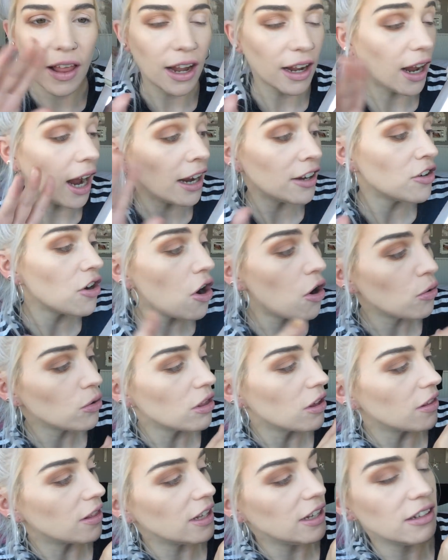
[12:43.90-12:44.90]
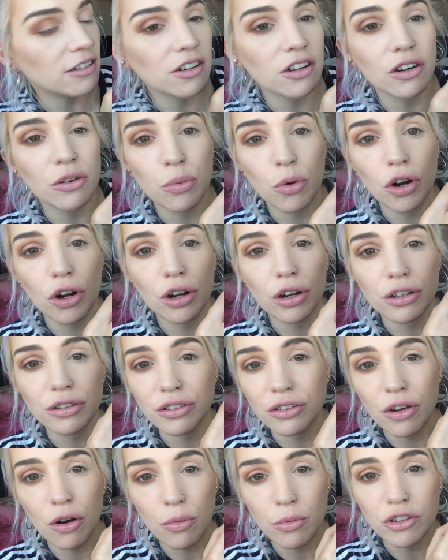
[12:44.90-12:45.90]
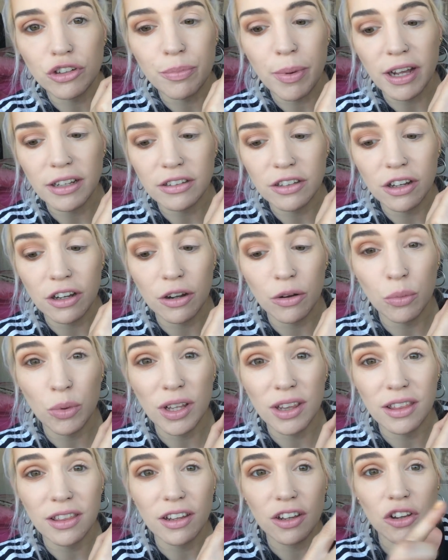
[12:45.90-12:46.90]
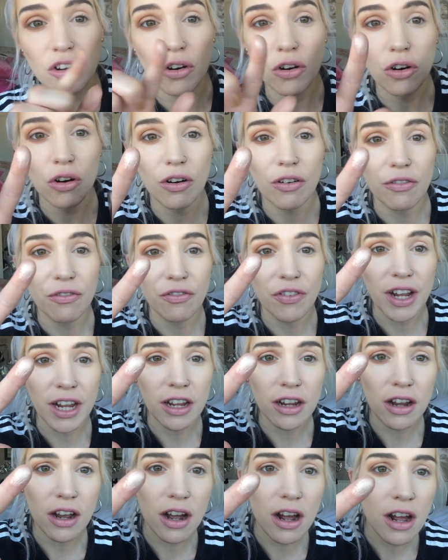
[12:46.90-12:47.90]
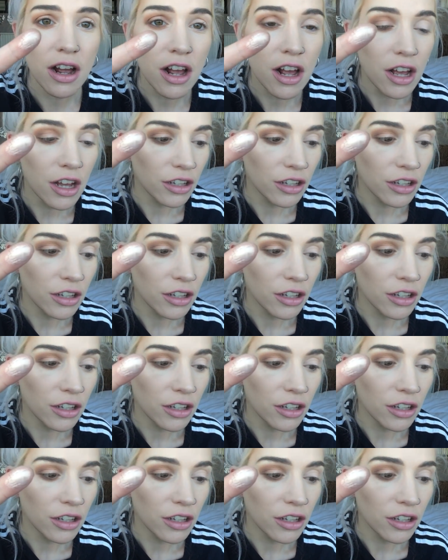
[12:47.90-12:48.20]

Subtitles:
Like, I know that these are going to work so much better with your finger.